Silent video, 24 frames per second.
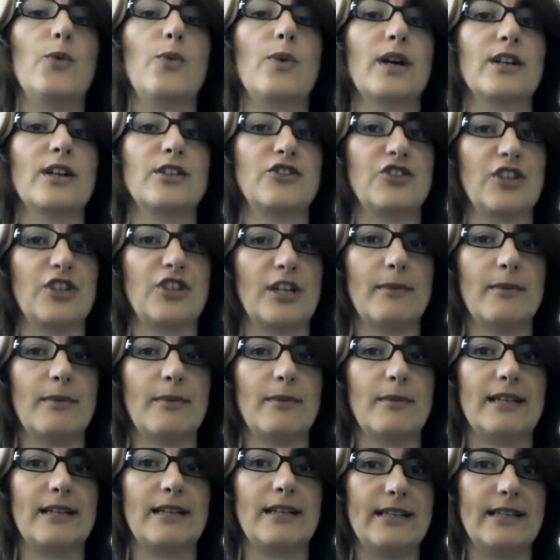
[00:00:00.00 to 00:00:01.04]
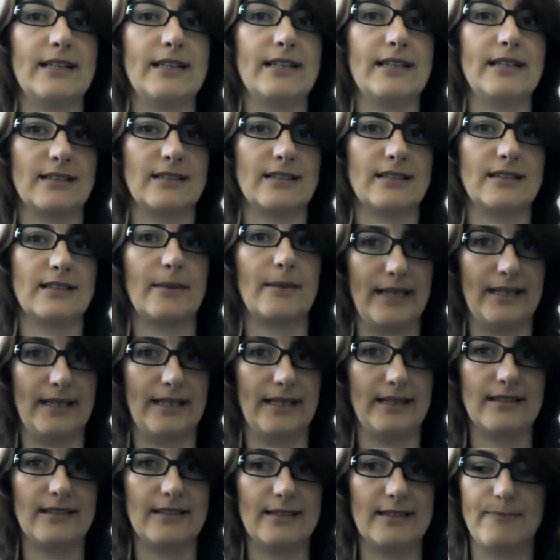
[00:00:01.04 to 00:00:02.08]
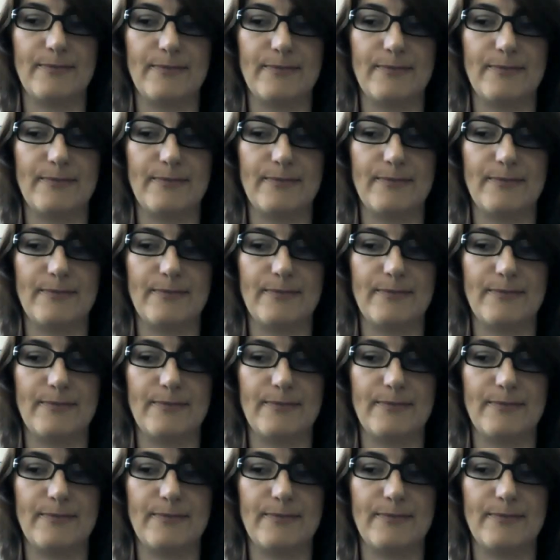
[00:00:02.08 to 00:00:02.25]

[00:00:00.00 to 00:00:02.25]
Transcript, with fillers: where chamber leaders can meet.